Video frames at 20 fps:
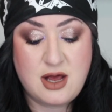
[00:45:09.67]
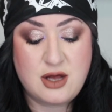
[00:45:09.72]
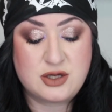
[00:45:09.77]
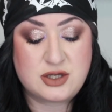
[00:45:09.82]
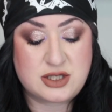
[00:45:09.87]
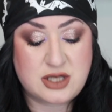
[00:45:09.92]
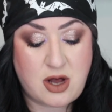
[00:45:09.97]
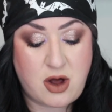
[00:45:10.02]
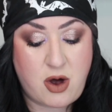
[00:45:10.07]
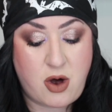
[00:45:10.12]

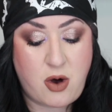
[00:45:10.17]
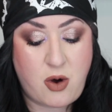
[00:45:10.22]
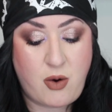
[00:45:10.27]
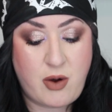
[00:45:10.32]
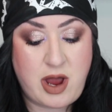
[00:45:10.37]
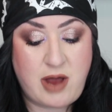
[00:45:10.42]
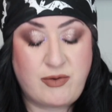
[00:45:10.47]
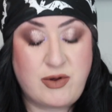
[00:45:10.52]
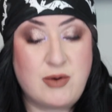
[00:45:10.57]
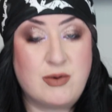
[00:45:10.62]
So
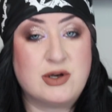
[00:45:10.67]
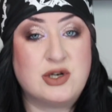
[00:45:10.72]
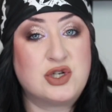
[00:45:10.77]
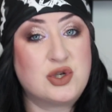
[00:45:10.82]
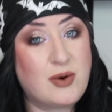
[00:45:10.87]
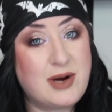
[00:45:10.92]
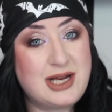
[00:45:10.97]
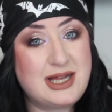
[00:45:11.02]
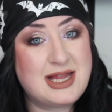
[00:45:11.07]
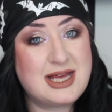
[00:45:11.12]
if you
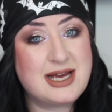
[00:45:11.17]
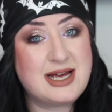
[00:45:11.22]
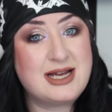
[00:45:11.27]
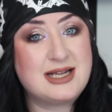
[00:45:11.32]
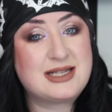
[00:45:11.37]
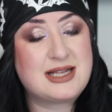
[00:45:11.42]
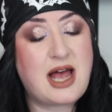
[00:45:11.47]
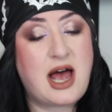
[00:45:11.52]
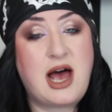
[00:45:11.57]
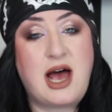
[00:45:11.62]
enjoyed
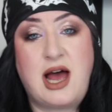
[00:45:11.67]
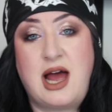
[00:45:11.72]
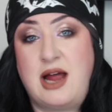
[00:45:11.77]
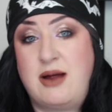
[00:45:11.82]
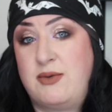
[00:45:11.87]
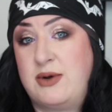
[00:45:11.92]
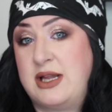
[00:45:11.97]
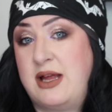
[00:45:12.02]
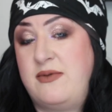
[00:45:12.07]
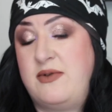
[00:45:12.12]
this, I
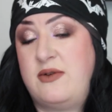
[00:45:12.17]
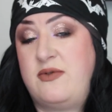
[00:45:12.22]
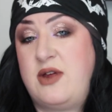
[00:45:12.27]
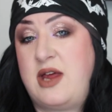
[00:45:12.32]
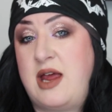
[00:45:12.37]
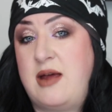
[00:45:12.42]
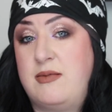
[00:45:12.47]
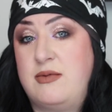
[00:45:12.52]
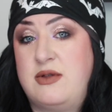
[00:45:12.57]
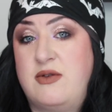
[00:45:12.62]
would love if you
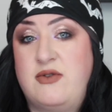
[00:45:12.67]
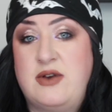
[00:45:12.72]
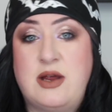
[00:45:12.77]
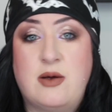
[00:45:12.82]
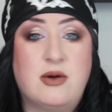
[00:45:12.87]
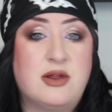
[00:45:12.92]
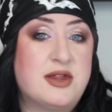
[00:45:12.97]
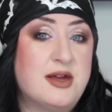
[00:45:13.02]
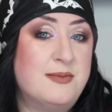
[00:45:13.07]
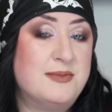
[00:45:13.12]
gave the
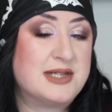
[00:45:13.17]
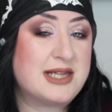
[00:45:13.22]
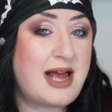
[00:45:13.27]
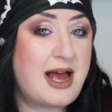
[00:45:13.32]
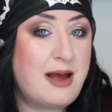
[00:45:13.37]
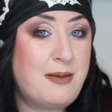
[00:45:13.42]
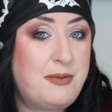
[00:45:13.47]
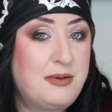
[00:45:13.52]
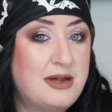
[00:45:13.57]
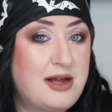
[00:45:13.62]
video a thumbs
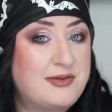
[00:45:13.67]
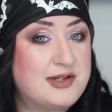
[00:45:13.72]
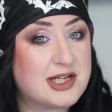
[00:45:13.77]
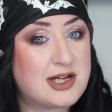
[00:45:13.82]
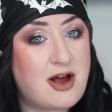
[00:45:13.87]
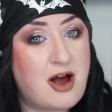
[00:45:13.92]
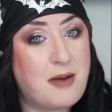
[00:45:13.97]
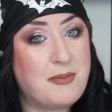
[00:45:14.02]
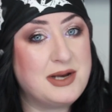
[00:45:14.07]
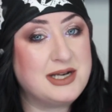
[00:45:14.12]
up, left a
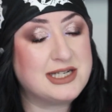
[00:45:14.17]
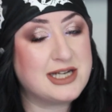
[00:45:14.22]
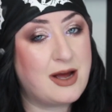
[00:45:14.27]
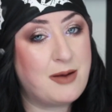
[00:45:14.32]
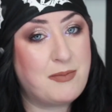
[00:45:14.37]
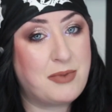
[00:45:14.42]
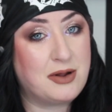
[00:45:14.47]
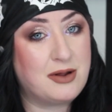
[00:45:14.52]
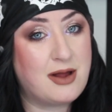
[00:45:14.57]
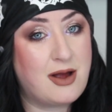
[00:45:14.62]
comment
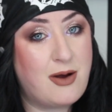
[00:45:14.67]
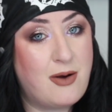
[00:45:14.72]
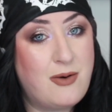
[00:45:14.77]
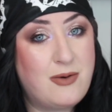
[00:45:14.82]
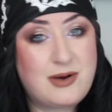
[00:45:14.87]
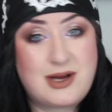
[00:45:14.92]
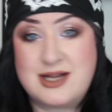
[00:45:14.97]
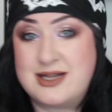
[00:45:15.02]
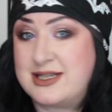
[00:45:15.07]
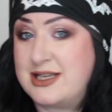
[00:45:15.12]
down
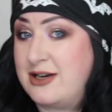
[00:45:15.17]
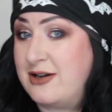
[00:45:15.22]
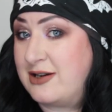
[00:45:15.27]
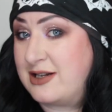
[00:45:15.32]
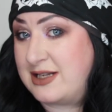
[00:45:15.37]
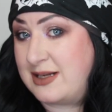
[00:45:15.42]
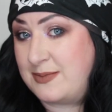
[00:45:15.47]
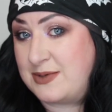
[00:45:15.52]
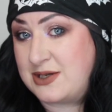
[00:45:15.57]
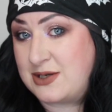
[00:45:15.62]
below,
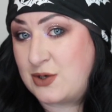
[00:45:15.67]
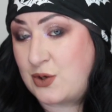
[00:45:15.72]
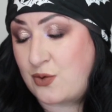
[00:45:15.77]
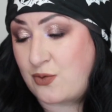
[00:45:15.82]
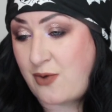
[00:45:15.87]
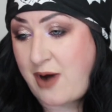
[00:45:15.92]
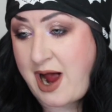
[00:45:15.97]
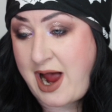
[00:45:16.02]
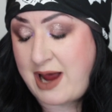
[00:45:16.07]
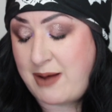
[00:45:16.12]
considered
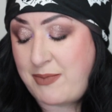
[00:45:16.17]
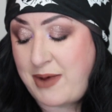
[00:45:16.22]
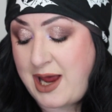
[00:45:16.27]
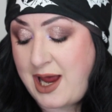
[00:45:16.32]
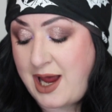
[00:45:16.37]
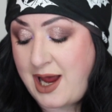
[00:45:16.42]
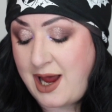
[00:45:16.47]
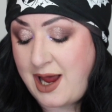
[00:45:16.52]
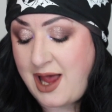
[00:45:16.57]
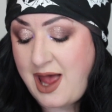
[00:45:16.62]

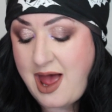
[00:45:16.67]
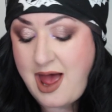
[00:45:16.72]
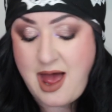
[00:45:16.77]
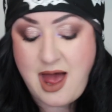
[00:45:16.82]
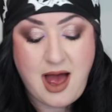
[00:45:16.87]
subscribing.